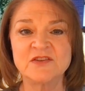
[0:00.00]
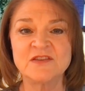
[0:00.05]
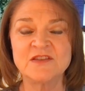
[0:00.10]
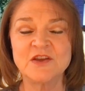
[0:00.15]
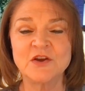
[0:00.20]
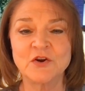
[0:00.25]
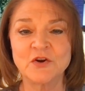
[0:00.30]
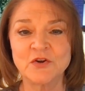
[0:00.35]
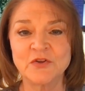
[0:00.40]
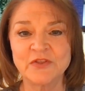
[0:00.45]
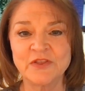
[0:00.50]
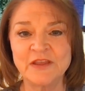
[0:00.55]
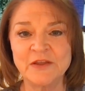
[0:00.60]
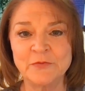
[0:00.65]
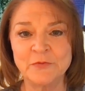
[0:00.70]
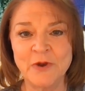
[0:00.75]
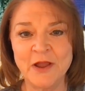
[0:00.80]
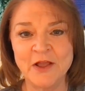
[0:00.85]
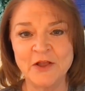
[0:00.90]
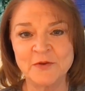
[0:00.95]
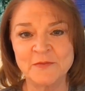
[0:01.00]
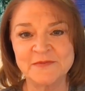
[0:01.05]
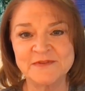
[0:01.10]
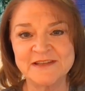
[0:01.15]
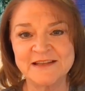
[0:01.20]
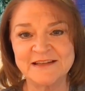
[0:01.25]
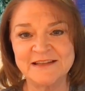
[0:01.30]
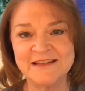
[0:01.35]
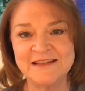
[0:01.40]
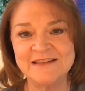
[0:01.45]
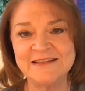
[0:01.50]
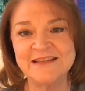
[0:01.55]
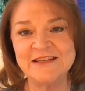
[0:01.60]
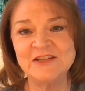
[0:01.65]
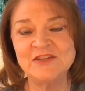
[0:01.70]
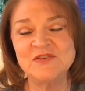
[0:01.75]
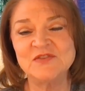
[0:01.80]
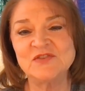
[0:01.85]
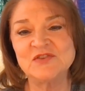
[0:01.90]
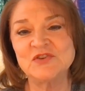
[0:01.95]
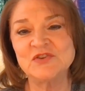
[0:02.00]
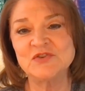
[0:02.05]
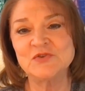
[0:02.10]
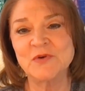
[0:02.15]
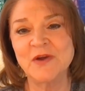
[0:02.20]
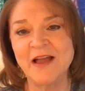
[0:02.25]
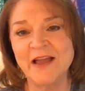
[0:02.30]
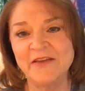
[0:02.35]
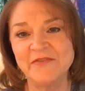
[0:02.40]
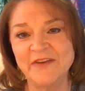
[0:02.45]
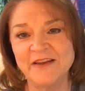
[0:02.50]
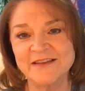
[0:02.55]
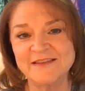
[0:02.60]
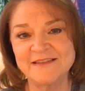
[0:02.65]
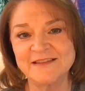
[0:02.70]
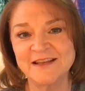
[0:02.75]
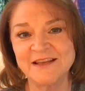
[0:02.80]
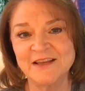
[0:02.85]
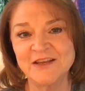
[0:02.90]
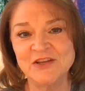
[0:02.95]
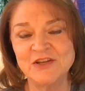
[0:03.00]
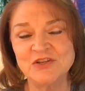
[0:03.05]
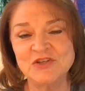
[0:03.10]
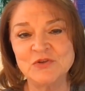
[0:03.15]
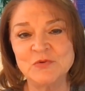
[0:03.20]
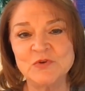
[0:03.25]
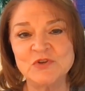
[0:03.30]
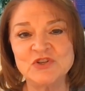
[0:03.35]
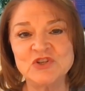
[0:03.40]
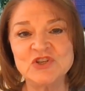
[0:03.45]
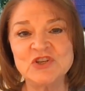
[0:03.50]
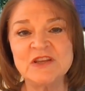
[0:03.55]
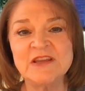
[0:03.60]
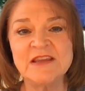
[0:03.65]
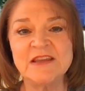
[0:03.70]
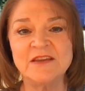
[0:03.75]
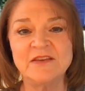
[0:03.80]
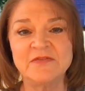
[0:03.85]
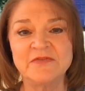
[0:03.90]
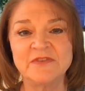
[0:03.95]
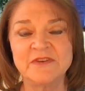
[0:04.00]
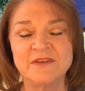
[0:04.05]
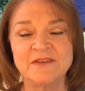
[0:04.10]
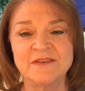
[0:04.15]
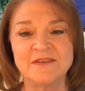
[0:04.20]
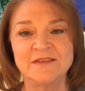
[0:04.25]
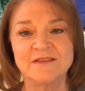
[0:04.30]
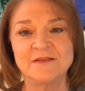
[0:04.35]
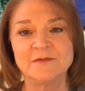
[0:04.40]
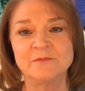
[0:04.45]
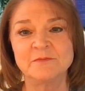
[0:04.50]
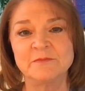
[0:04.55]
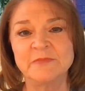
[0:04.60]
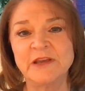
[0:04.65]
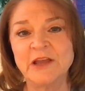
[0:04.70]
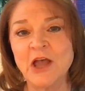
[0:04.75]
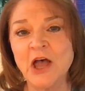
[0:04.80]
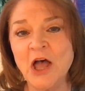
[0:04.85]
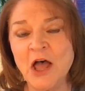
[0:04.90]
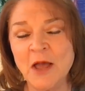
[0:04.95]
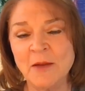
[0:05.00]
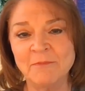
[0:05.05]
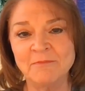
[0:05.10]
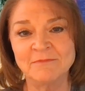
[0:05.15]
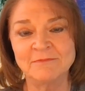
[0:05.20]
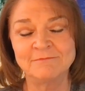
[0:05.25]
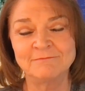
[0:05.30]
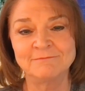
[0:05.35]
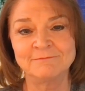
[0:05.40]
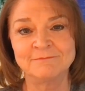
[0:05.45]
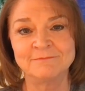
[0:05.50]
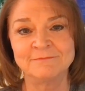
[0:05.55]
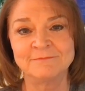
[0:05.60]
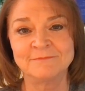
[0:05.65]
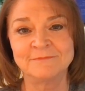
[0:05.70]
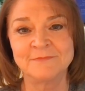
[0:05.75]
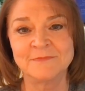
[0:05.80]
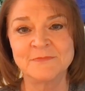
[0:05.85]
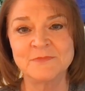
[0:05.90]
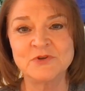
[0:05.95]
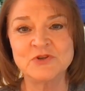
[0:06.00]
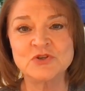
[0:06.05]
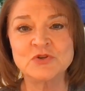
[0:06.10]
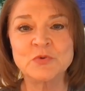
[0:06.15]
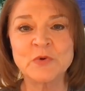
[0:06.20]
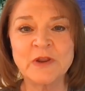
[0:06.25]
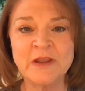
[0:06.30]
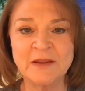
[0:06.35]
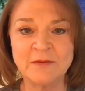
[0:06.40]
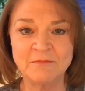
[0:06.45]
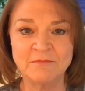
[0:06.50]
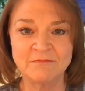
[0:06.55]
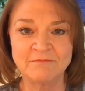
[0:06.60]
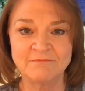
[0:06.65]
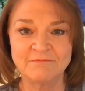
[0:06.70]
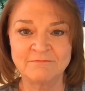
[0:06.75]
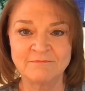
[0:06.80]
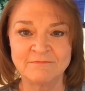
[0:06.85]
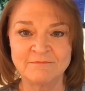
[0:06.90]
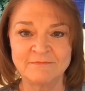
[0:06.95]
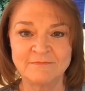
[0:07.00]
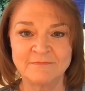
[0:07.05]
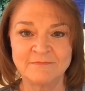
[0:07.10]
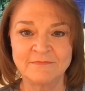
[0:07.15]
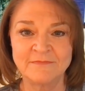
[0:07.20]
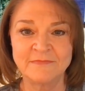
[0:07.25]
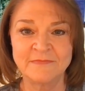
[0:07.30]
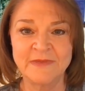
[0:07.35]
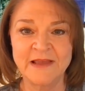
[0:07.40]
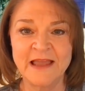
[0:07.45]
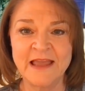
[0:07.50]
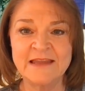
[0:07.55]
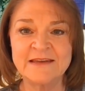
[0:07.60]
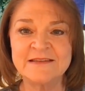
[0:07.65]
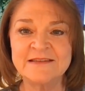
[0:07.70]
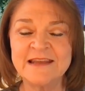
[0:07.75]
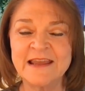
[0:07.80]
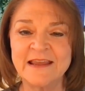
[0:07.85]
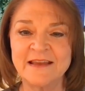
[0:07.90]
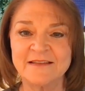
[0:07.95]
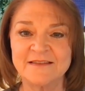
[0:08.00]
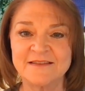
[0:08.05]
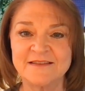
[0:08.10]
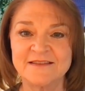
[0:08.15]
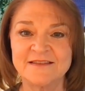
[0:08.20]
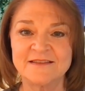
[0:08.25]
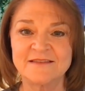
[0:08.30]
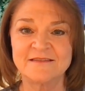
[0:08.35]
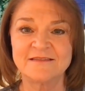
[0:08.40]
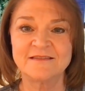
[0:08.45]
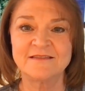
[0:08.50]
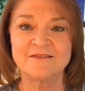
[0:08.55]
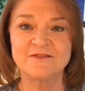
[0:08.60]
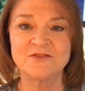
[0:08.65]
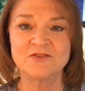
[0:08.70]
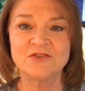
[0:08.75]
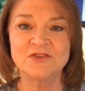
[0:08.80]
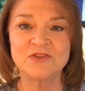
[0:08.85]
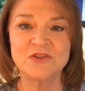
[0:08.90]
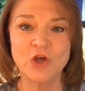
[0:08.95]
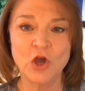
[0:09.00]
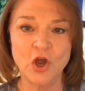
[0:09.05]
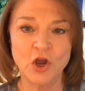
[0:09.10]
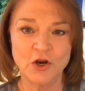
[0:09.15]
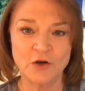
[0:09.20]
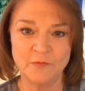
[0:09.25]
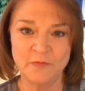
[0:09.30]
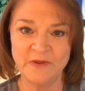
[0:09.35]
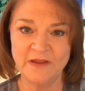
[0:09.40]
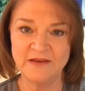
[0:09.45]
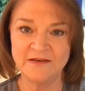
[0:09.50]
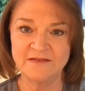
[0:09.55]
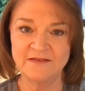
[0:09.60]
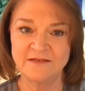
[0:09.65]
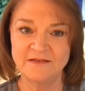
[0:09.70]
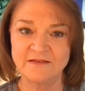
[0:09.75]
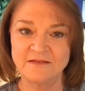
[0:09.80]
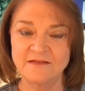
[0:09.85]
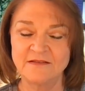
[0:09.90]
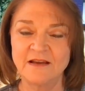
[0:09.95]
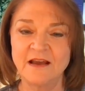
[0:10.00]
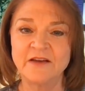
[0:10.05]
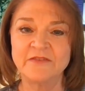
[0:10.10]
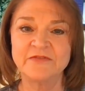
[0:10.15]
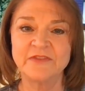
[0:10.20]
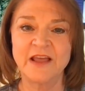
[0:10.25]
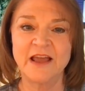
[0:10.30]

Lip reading: to the earthly realms and continues to drive us to achieve, become, dream, and dance to the heartbeat of